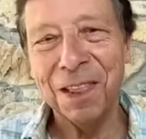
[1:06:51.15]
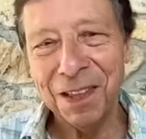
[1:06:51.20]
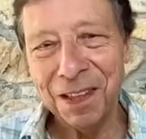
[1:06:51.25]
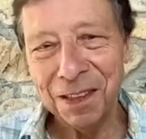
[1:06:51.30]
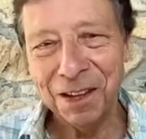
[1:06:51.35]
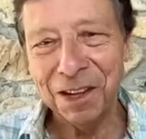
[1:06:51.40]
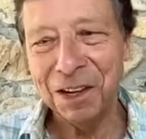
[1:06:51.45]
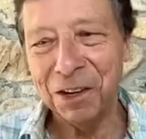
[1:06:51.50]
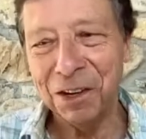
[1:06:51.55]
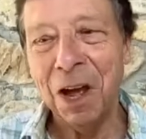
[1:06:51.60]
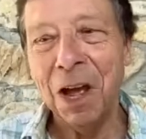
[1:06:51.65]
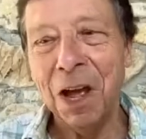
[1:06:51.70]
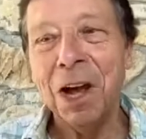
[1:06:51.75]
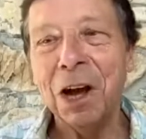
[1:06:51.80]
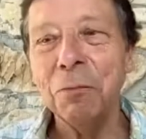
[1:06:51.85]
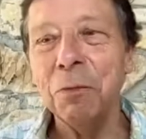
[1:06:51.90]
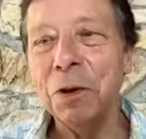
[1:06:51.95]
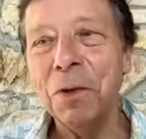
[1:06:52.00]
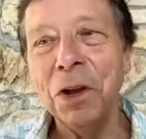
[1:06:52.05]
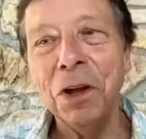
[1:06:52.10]
Thank you.
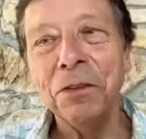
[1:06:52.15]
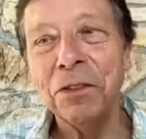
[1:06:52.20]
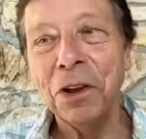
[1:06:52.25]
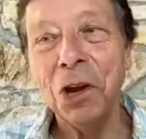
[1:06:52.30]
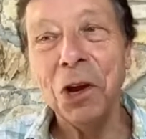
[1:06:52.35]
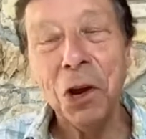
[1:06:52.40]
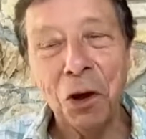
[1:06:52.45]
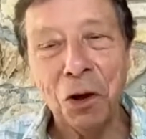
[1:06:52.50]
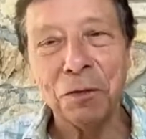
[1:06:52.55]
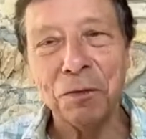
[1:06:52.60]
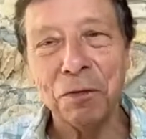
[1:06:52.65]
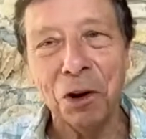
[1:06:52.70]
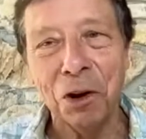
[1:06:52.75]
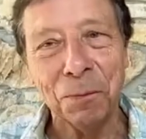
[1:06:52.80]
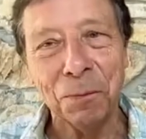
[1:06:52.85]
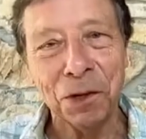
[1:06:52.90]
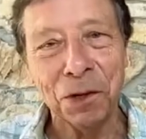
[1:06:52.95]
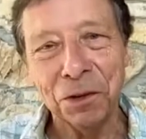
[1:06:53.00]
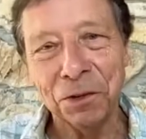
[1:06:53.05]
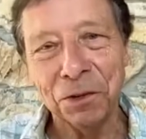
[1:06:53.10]
And we've learned a lot
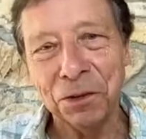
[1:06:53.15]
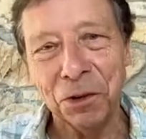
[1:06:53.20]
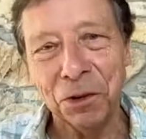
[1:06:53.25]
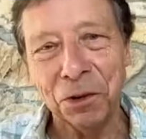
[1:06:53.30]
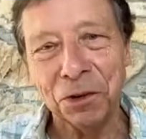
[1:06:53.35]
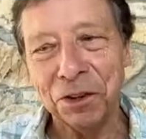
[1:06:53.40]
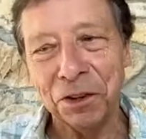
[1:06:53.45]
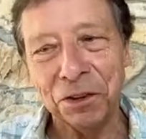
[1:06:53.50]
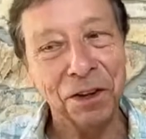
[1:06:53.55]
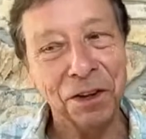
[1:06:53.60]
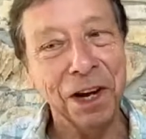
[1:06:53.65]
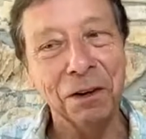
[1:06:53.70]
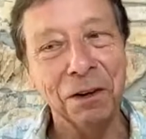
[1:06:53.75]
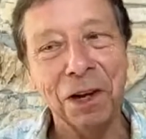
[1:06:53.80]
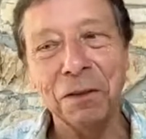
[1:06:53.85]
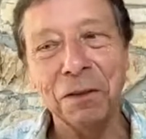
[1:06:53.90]
from your talk just now.